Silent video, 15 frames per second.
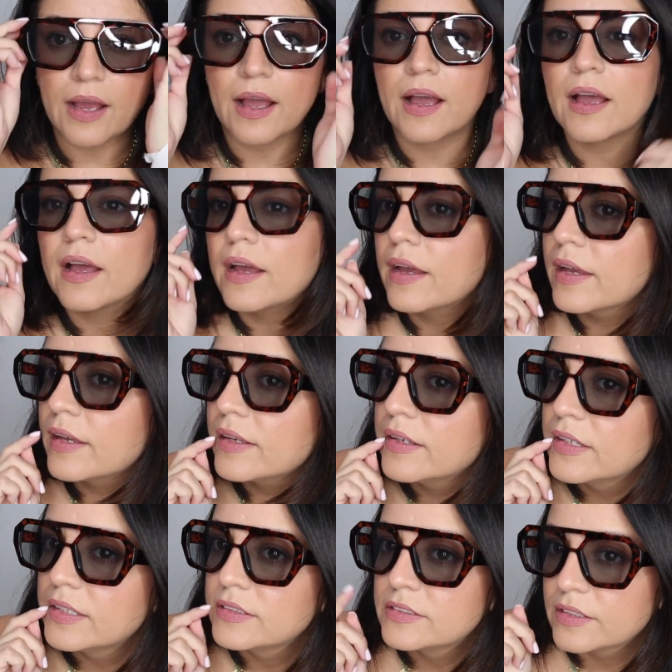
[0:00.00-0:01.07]
I
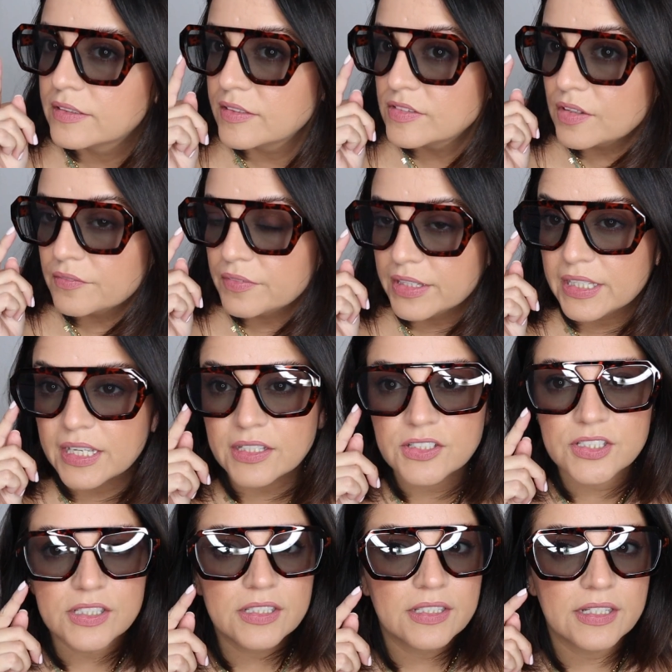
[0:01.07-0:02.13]
took these on
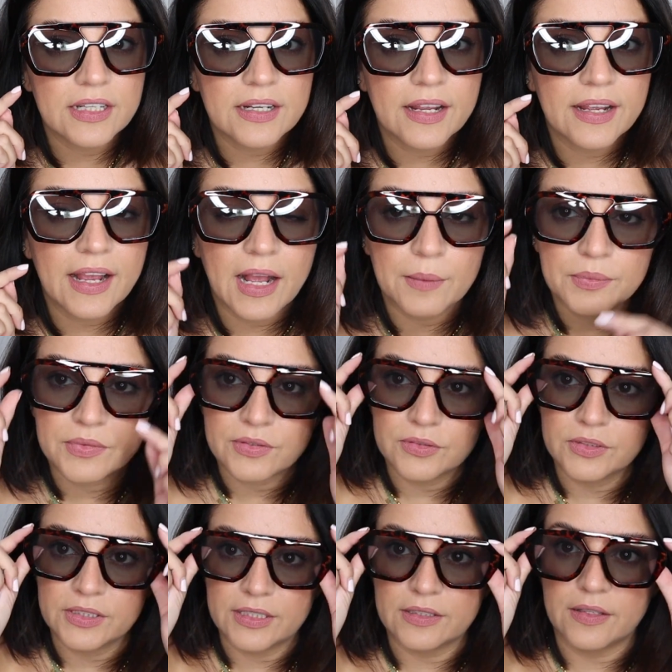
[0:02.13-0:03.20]
vacation and I
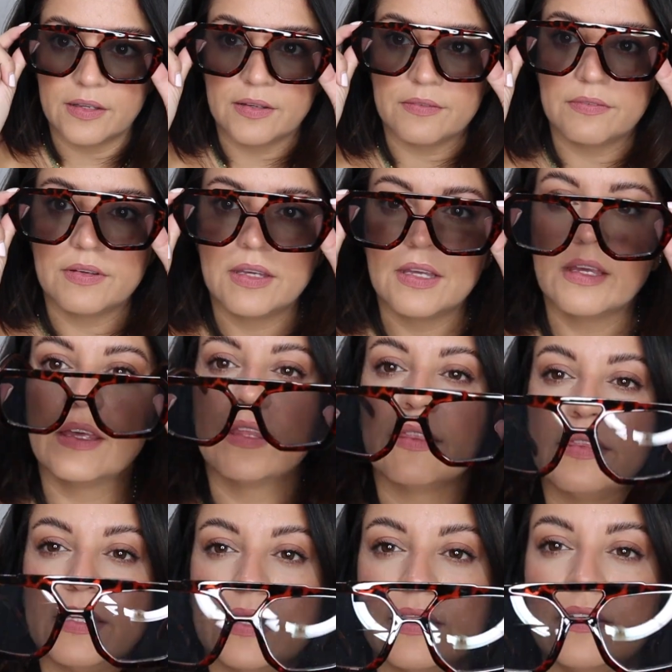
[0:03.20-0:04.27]
absolutely love
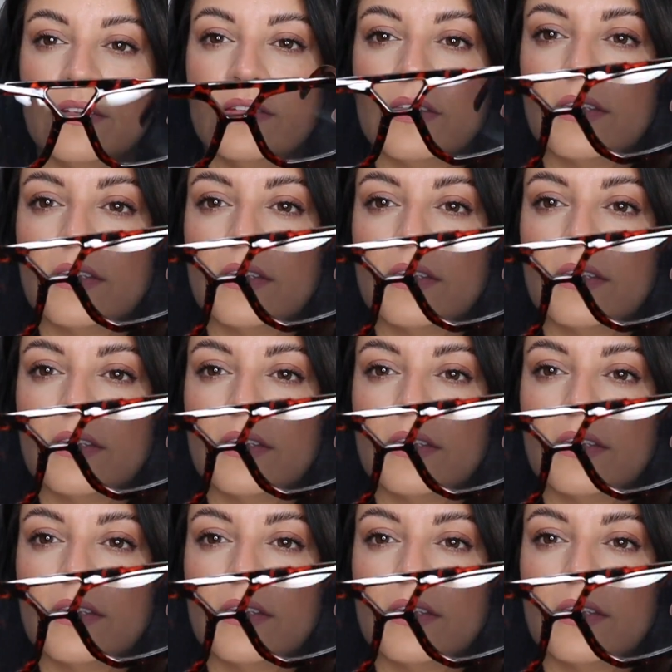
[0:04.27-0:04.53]
these.